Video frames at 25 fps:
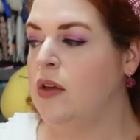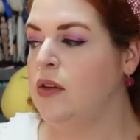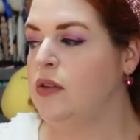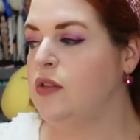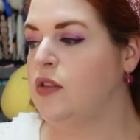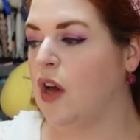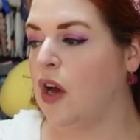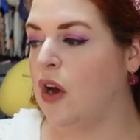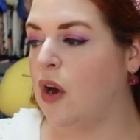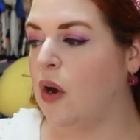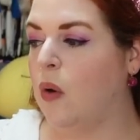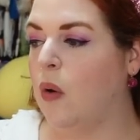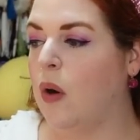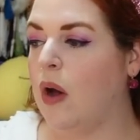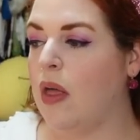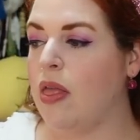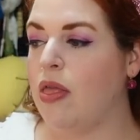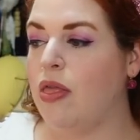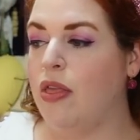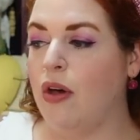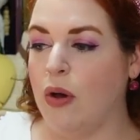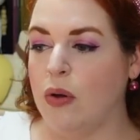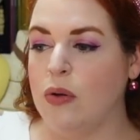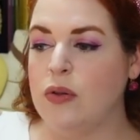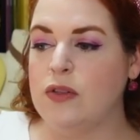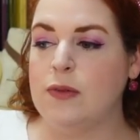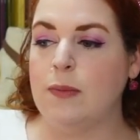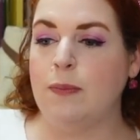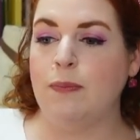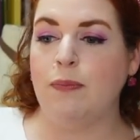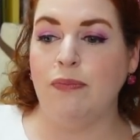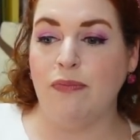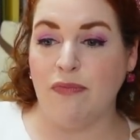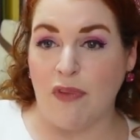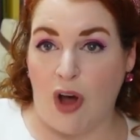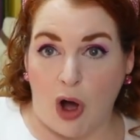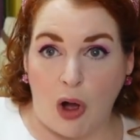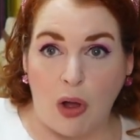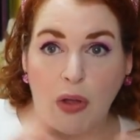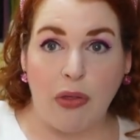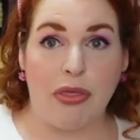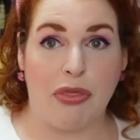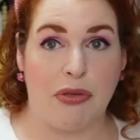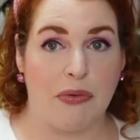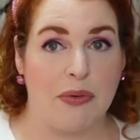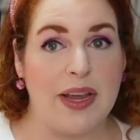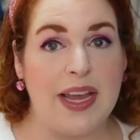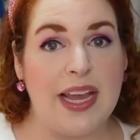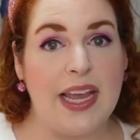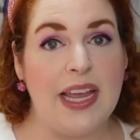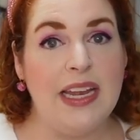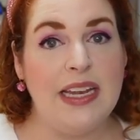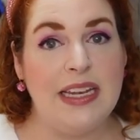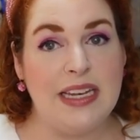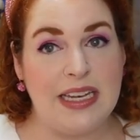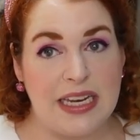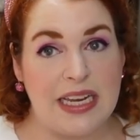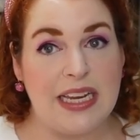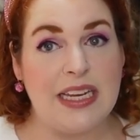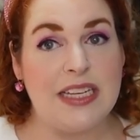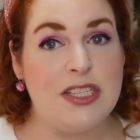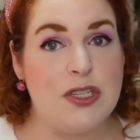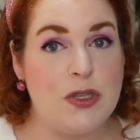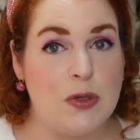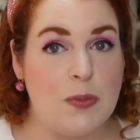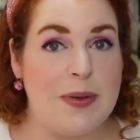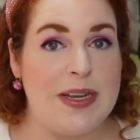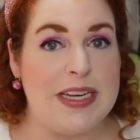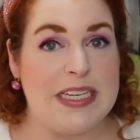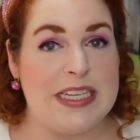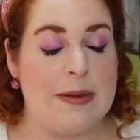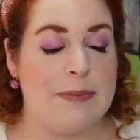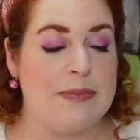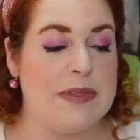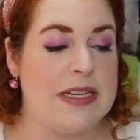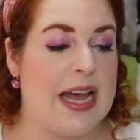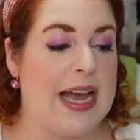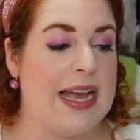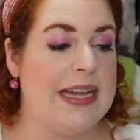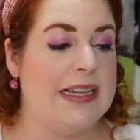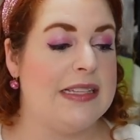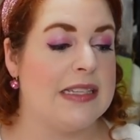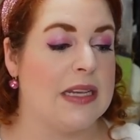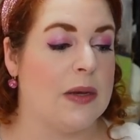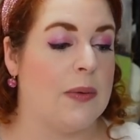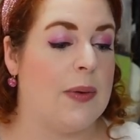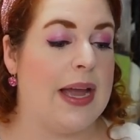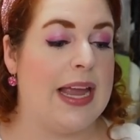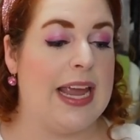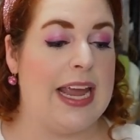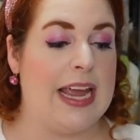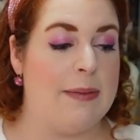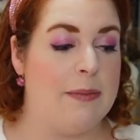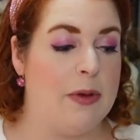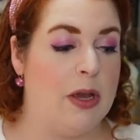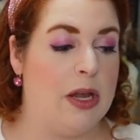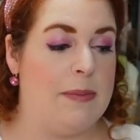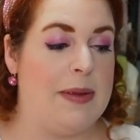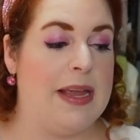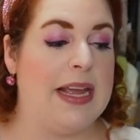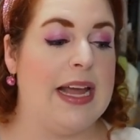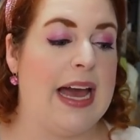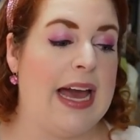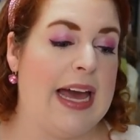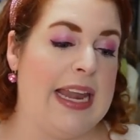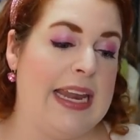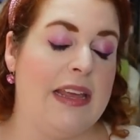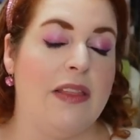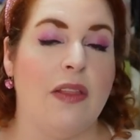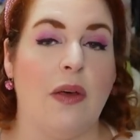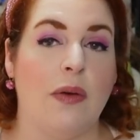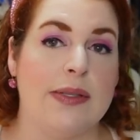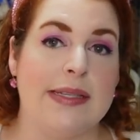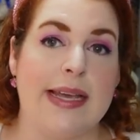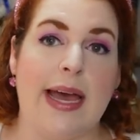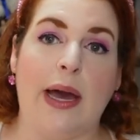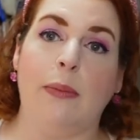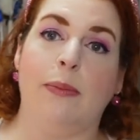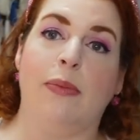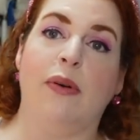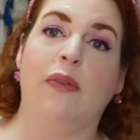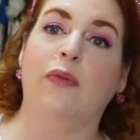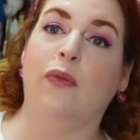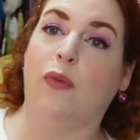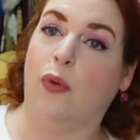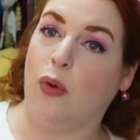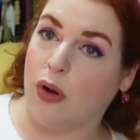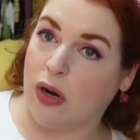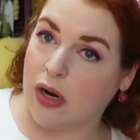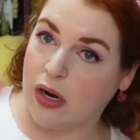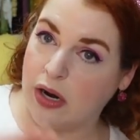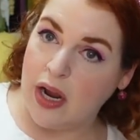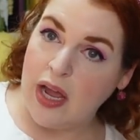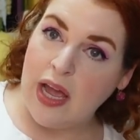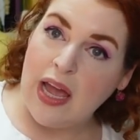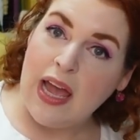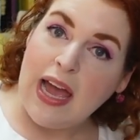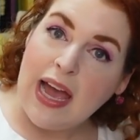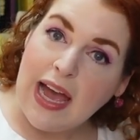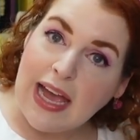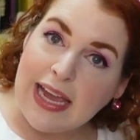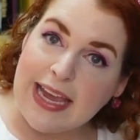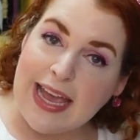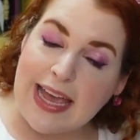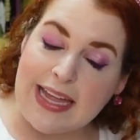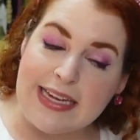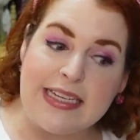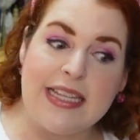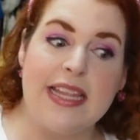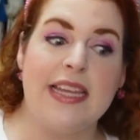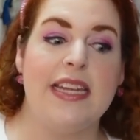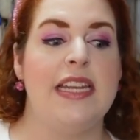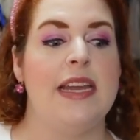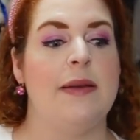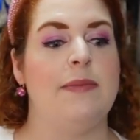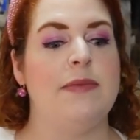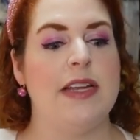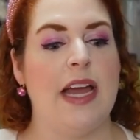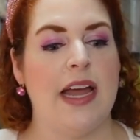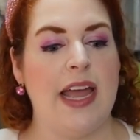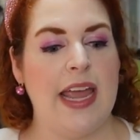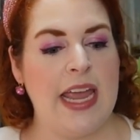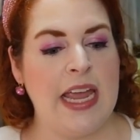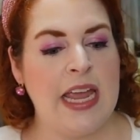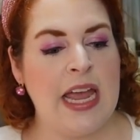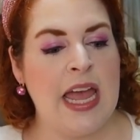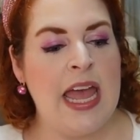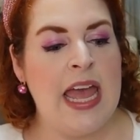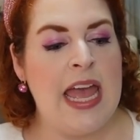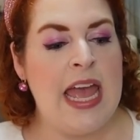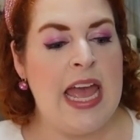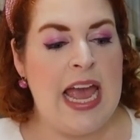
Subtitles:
So those, all 3 need to be dip dyed. So I am going to be cutting those out before I get to the dip dyeing.